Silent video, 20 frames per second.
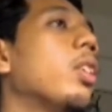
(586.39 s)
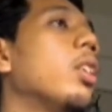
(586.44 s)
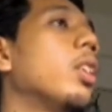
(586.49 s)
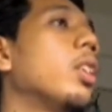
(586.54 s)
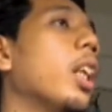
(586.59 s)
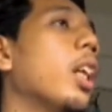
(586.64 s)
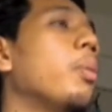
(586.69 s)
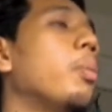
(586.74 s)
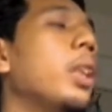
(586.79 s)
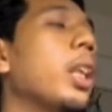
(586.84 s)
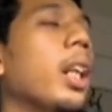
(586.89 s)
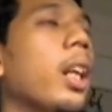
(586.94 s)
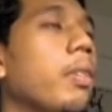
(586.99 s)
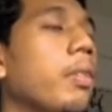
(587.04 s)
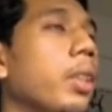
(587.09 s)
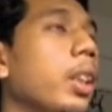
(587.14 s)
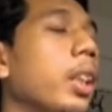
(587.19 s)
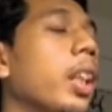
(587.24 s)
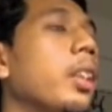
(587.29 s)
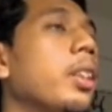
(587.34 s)
that have
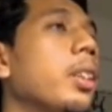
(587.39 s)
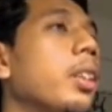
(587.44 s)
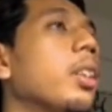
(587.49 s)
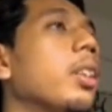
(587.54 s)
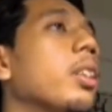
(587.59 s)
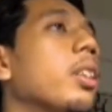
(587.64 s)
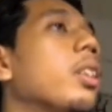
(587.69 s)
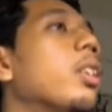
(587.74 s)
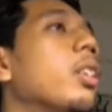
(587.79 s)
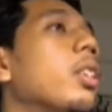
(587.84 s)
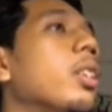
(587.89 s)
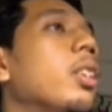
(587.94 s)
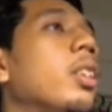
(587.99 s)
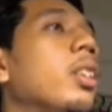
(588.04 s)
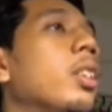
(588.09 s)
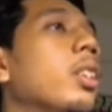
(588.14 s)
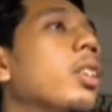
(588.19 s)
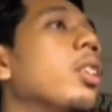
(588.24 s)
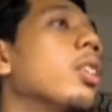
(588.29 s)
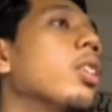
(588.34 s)
inherited
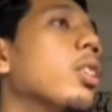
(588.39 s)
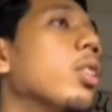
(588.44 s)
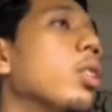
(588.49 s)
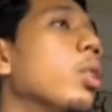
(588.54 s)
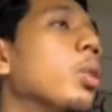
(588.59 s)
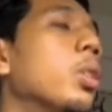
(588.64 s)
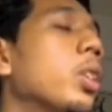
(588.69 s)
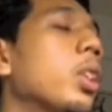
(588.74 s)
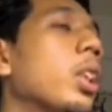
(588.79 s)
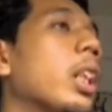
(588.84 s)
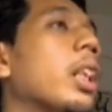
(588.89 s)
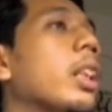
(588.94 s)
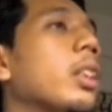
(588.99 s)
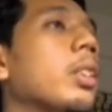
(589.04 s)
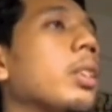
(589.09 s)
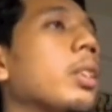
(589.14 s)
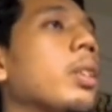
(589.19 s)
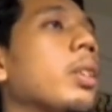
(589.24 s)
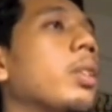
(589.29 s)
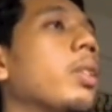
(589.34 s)
the user
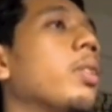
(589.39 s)
class.